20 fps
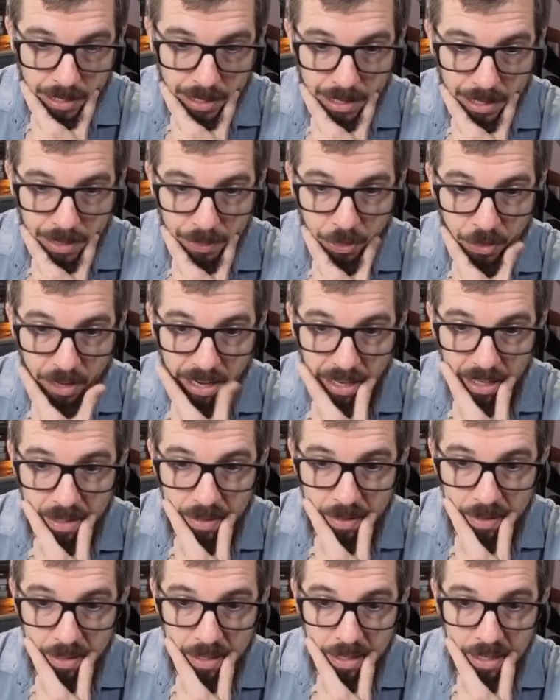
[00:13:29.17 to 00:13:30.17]
And
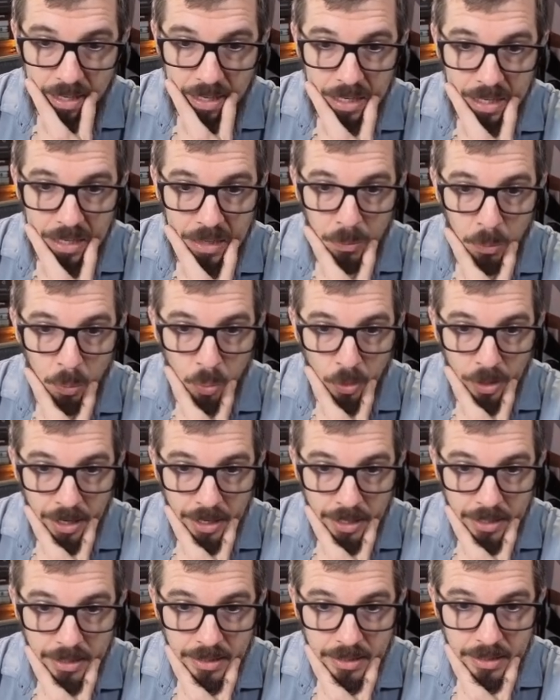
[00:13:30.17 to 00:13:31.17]
then it
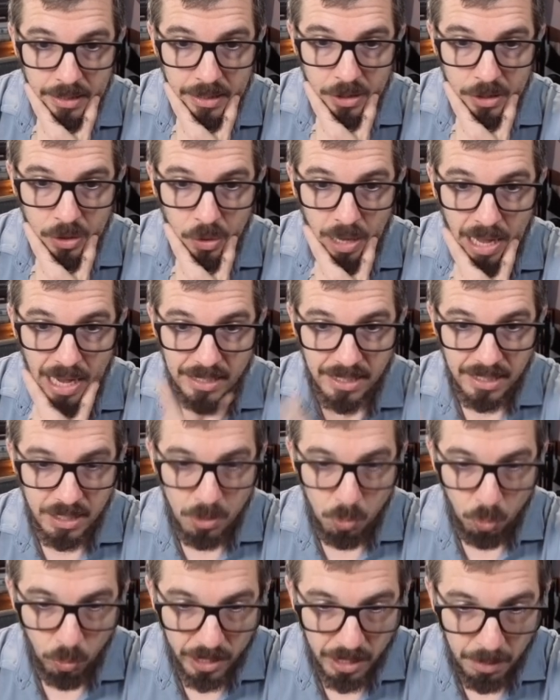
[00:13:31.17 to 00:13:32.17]
went, so
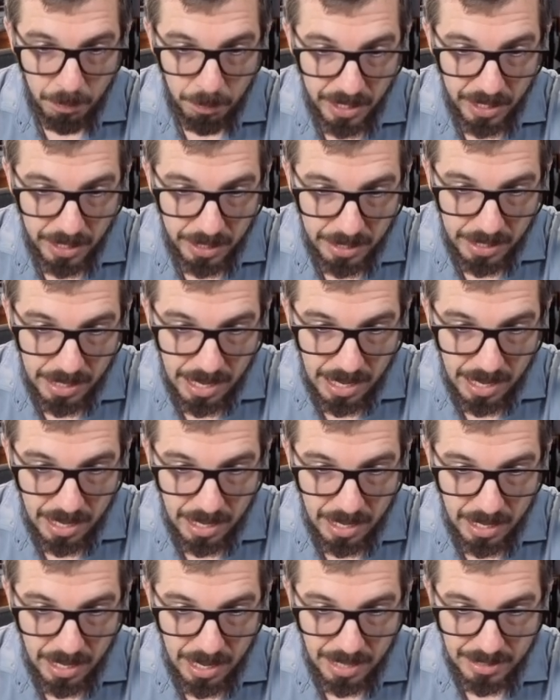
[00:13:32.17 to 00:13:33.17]
accessing
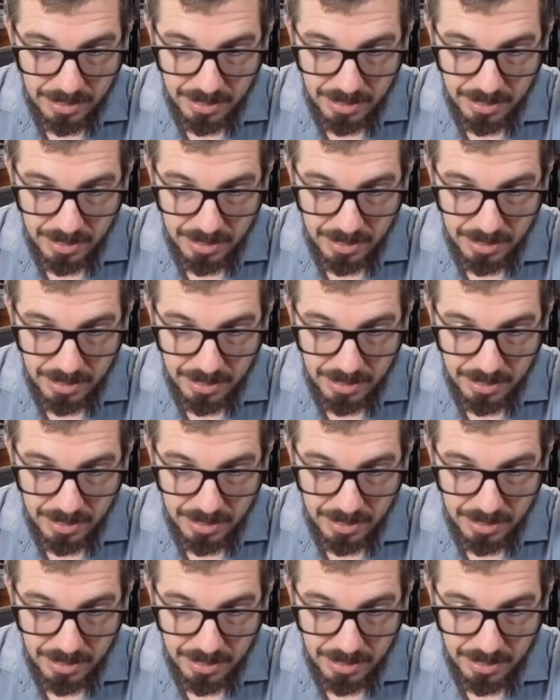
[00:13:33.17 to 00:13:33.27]
Wikipedia,